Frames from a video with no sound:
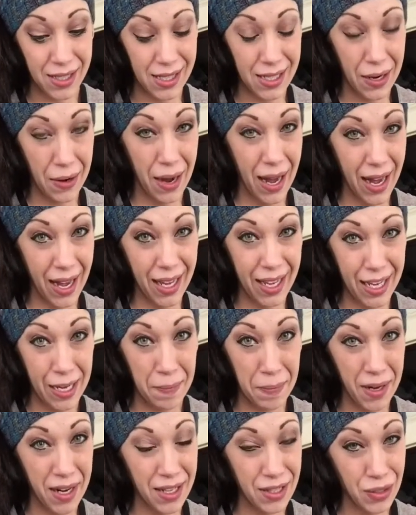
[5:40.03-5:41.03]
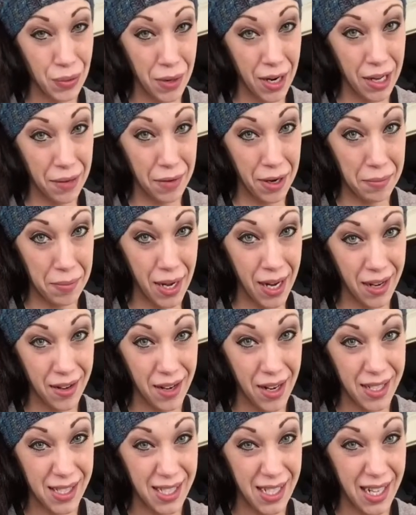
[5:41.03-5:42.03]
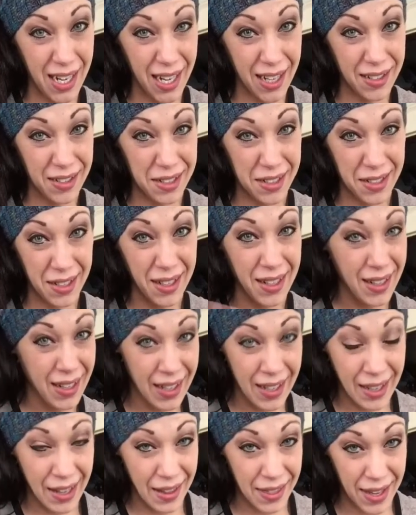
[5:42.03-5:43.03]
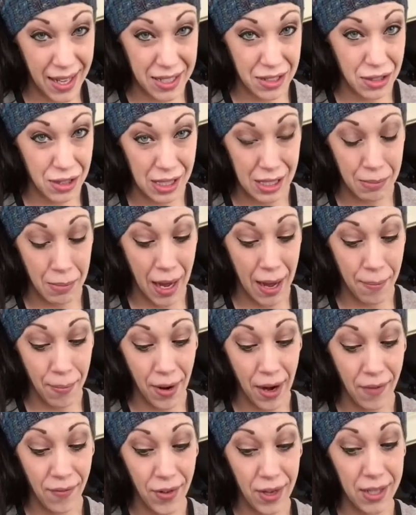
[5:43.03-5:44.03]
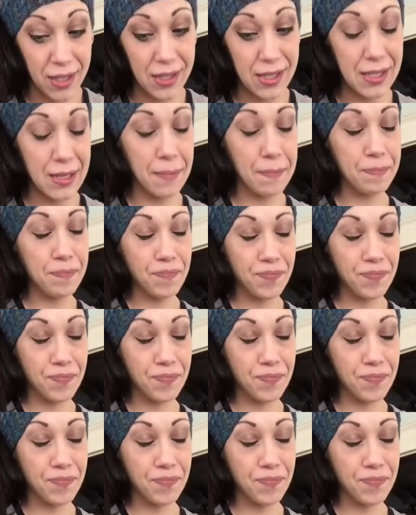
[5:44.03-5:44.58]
So I keep it at 21 microns and under. That's just my preference,